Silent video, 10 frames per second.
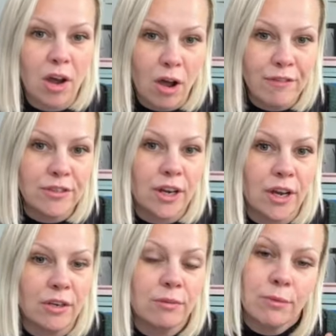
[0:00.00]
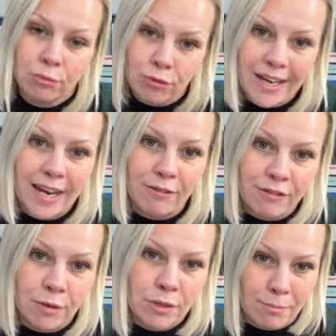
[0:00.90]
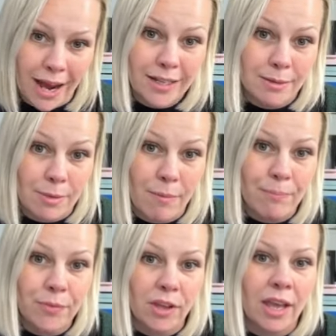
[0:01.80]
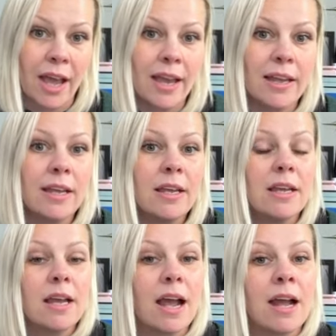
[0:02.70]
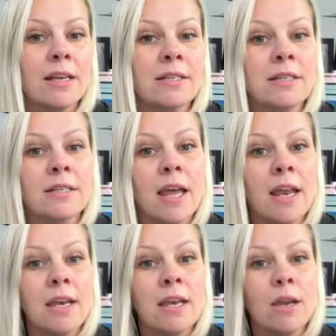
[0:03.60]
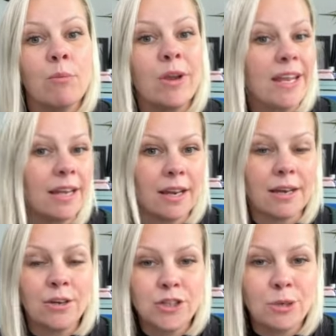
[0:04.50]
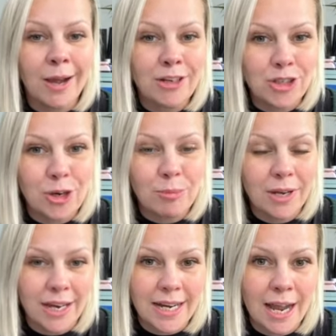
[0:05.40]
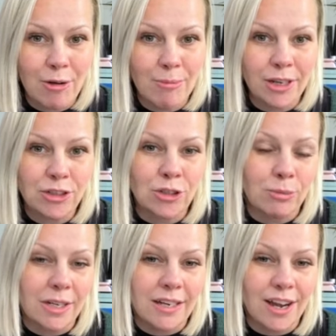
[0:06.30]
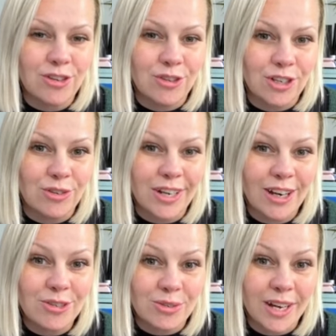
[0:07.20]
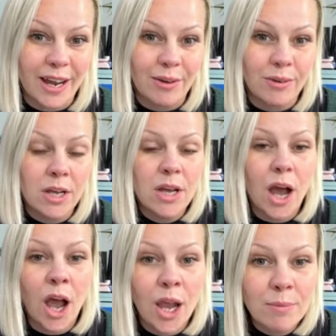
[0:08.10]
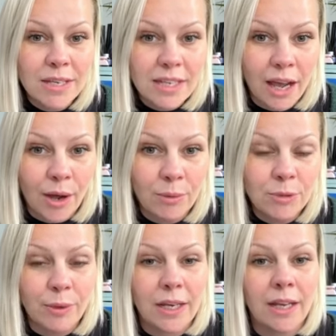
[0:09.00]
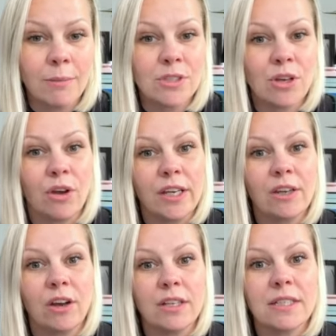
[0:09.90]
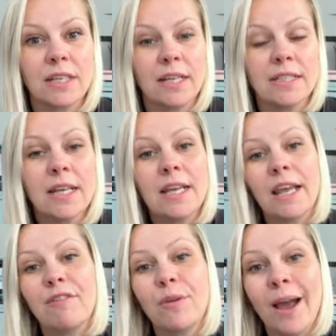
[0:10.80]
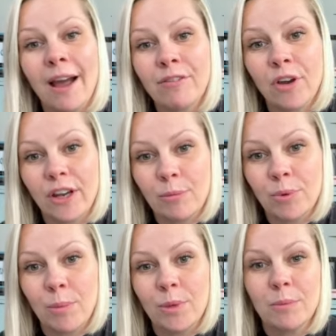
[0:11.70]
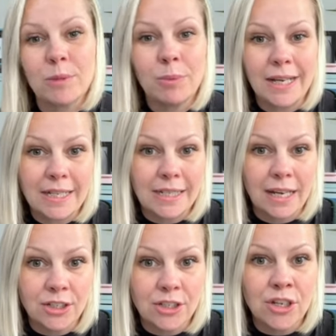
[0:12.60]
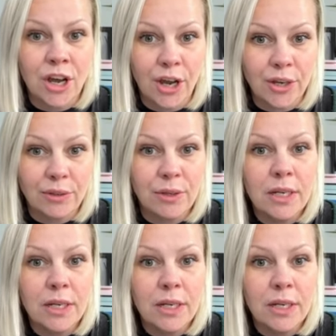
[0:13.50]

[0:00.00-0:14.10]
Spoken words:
after 3 infills maximum, okay? And then we can do our job and help make sure we're nurturing your natural nail. I hope this helps when it comes to onycholysis. If you have got any problems, please let us know.